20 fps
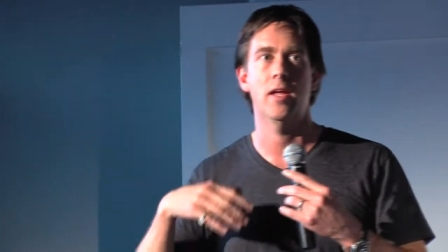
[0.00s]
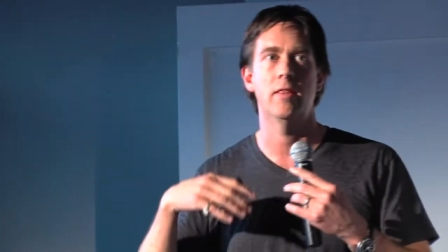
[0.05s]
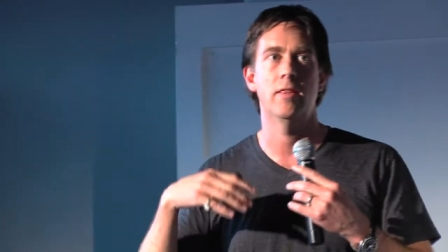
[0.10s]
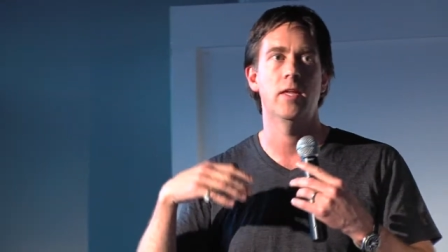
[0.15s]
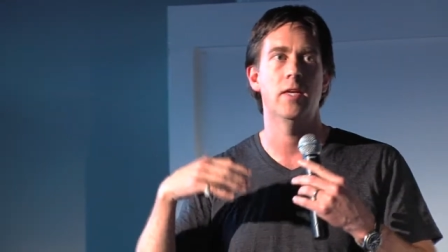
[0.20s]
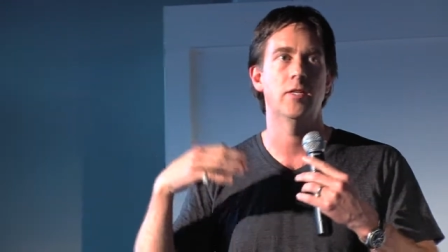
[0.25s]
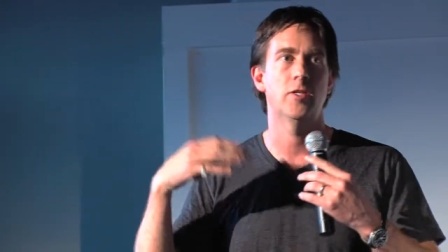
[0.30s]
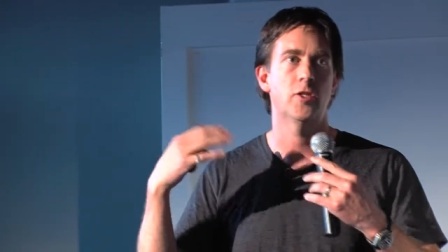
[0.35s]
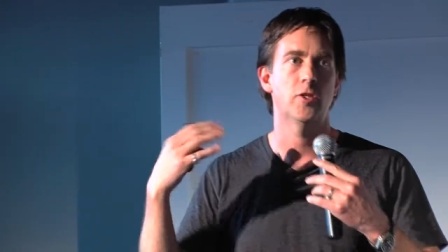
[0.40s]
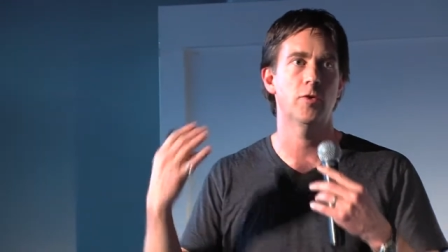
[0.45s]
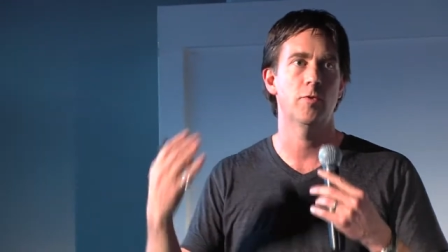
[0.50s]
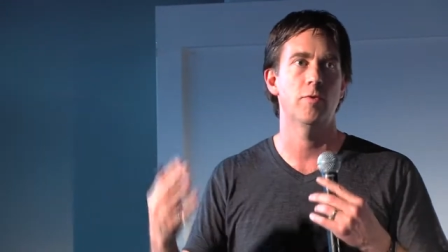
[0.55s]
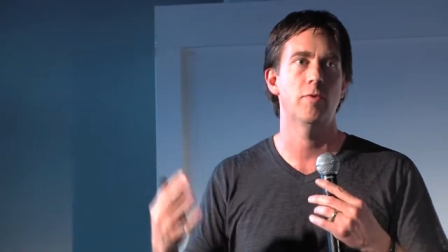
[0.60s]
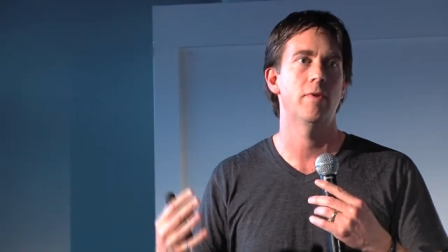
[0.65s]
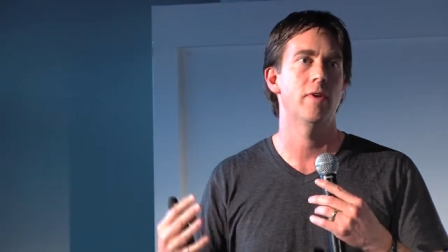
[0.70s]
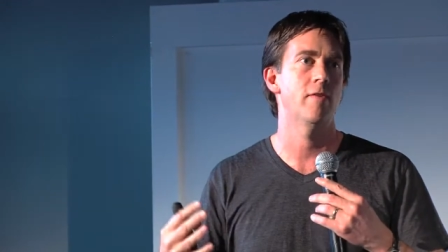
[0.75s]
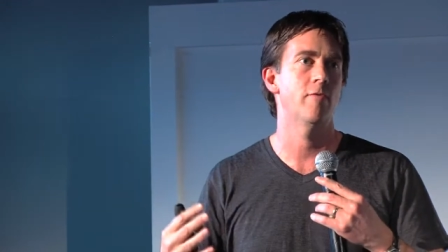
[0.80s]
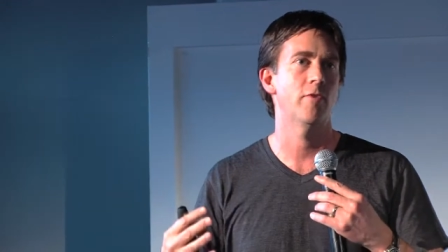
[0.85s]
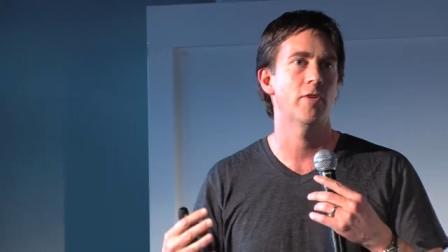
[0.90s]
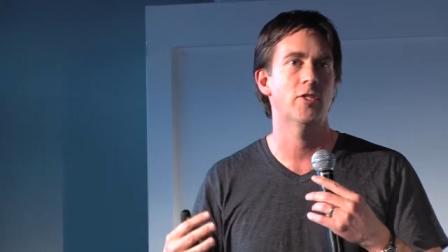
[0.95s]
and then
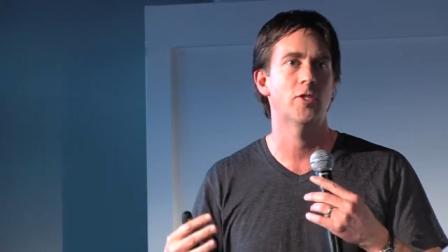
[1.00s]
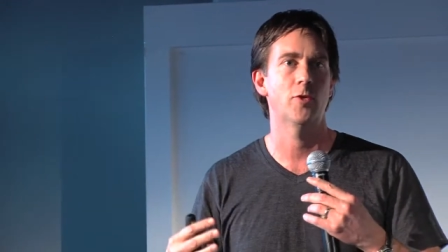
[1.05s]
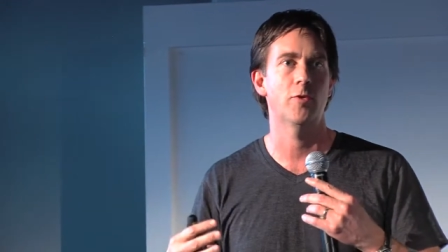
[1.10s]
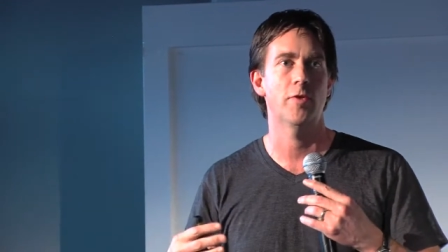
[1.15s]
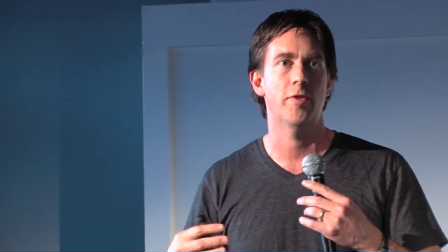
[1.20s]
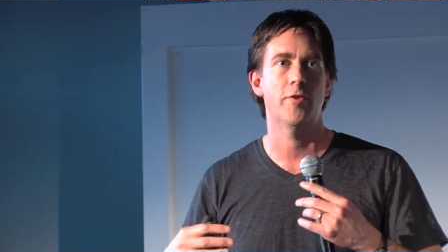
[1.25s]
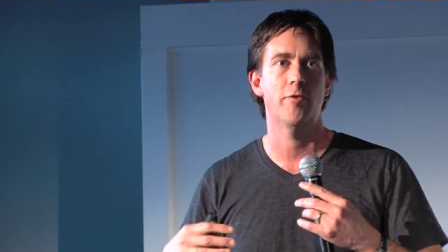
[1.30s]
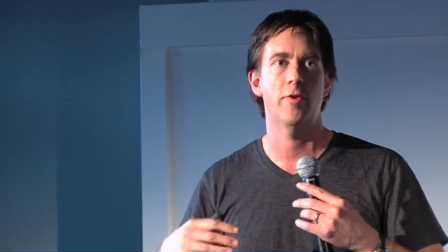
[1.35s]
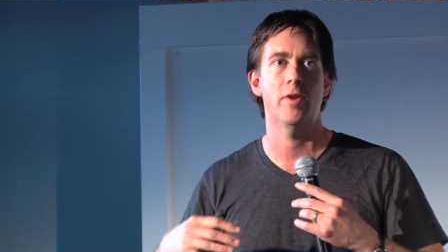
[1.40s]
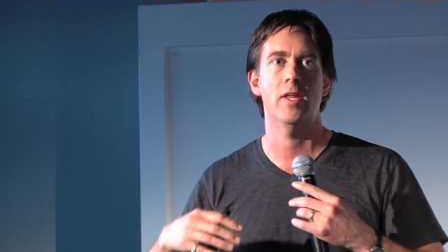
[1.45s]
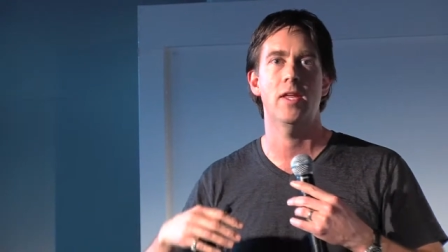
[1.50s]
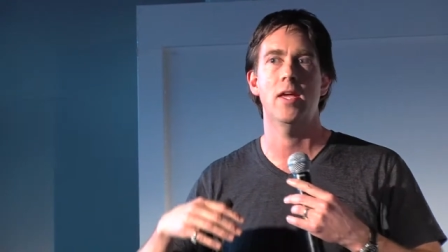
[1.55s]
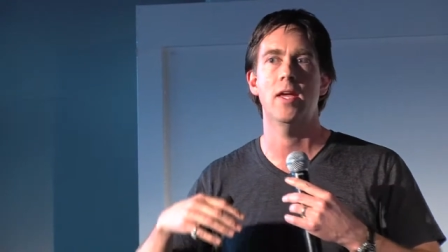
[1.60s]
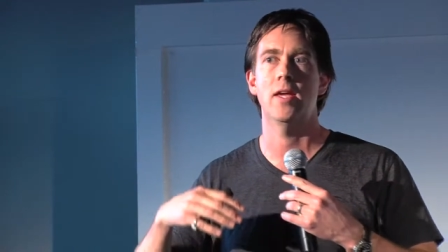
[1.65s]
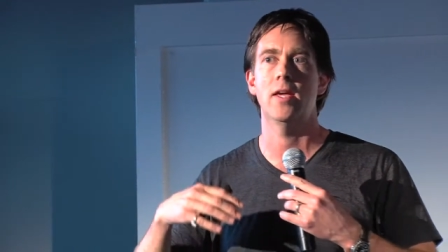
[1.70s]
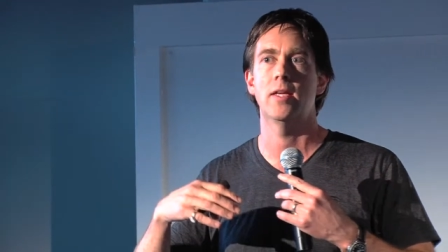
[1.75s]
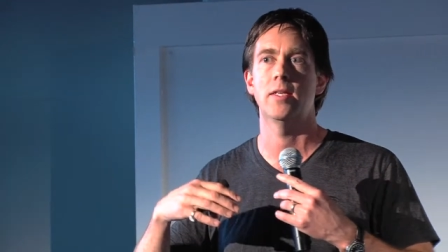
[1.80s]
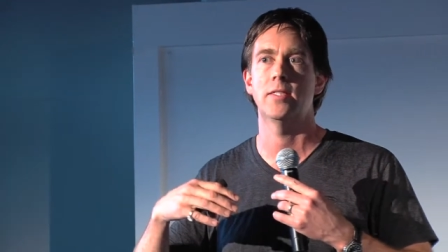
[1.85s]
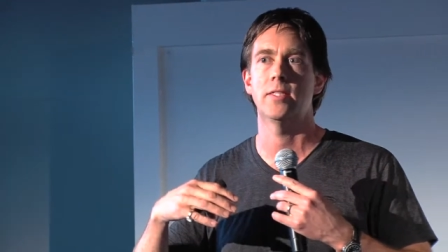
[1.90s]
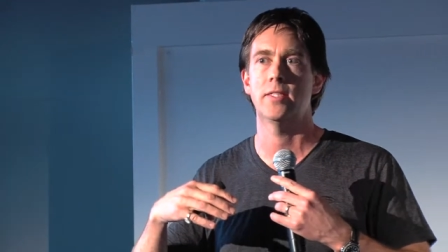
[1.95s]
two, every two or three
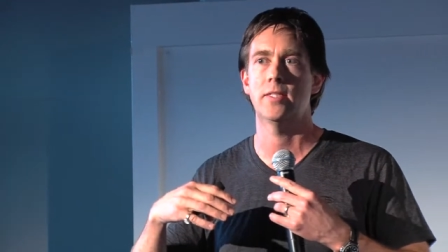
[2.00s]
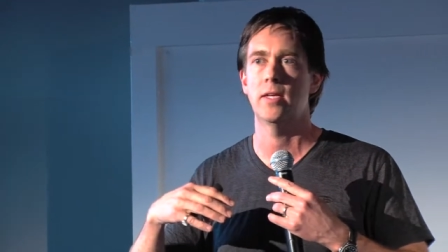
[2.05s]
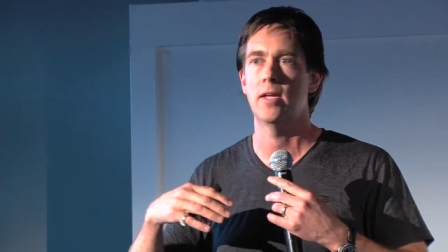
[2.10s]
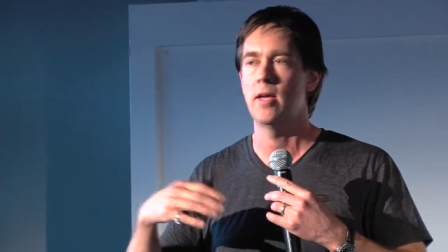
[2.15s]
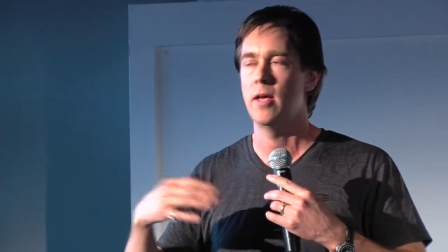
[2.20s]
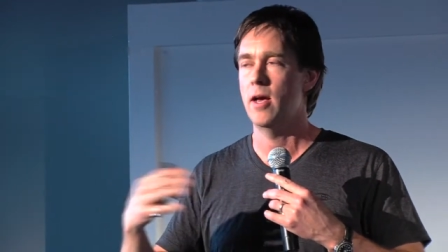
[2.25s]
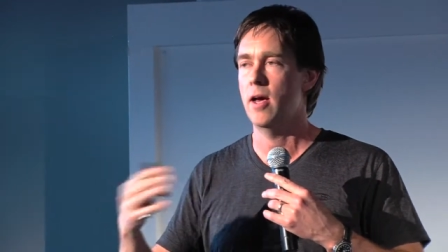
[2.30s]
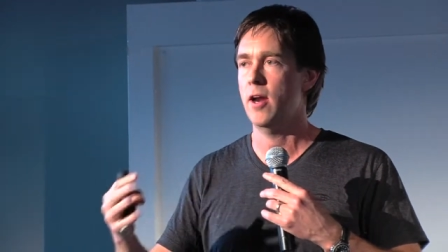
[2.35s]
years,